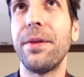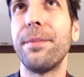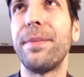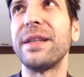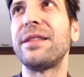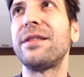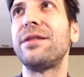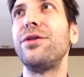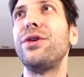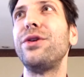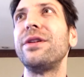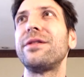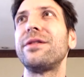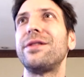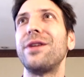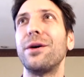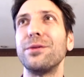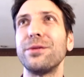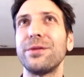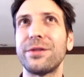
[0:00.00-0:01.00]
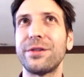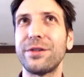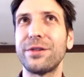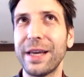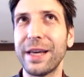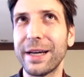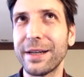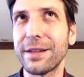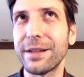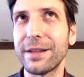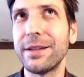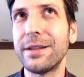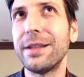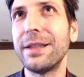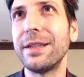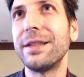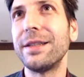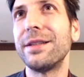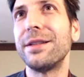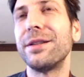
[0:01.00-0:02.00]
but students don't see it.
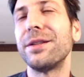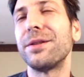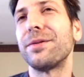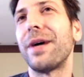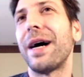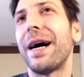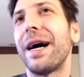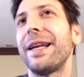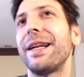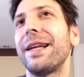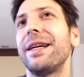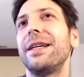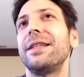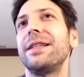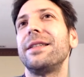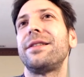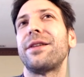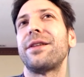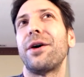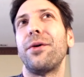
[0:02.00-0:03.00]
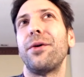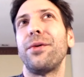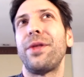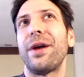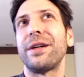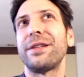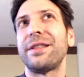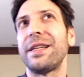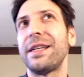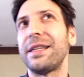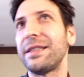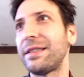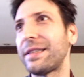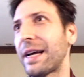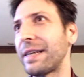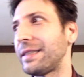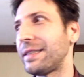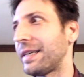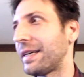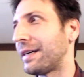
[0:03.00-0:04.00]
Right. So there's an
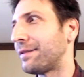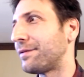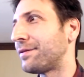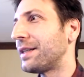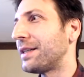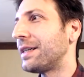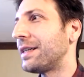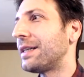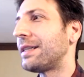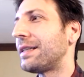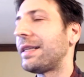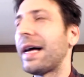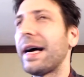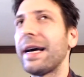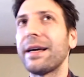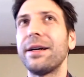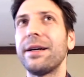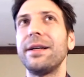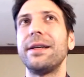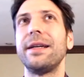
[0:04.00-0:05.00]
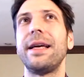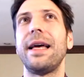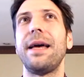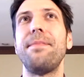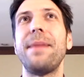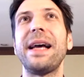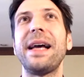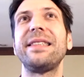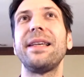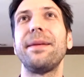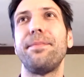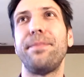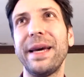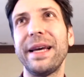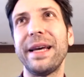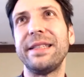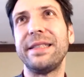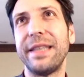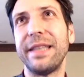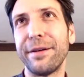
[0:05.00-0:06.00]
incentive, like it makes a
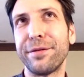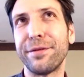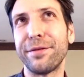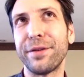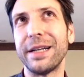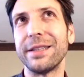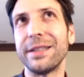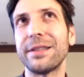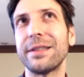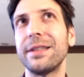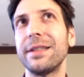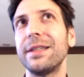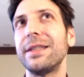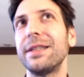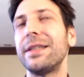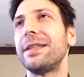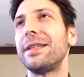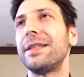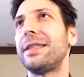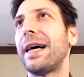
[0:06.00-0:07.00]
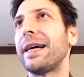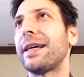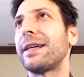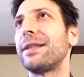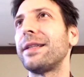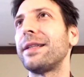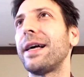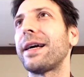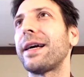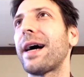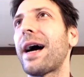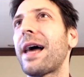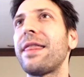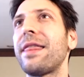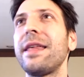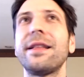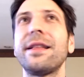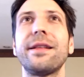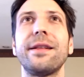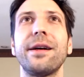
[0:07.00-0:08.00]
big difference. Like I
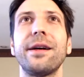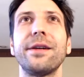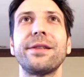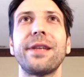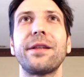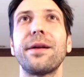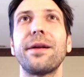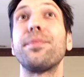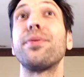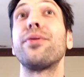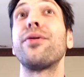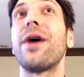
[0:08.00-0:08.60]
think there's like the